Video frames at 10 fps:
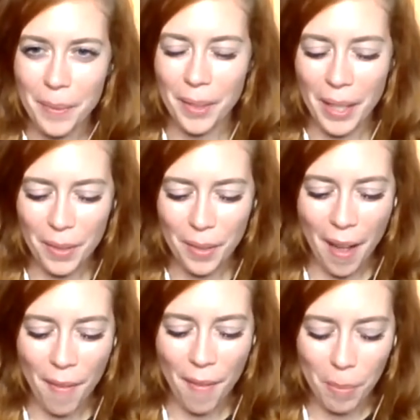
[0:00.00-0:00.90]
Thanks for
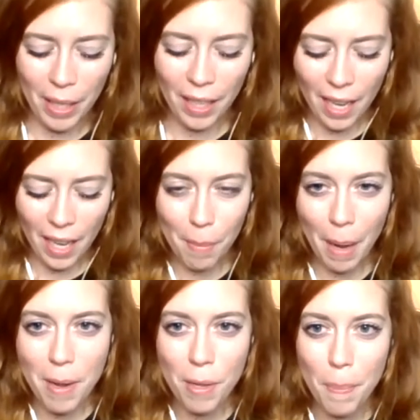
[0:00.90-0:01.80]
having me. And my
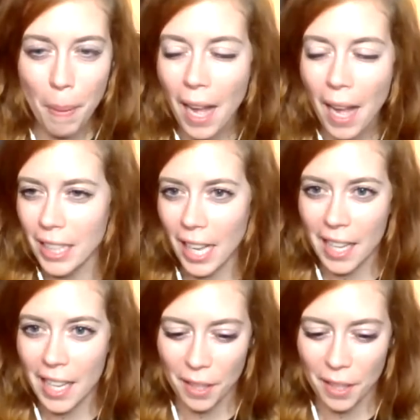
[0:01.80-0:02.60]
new podcast,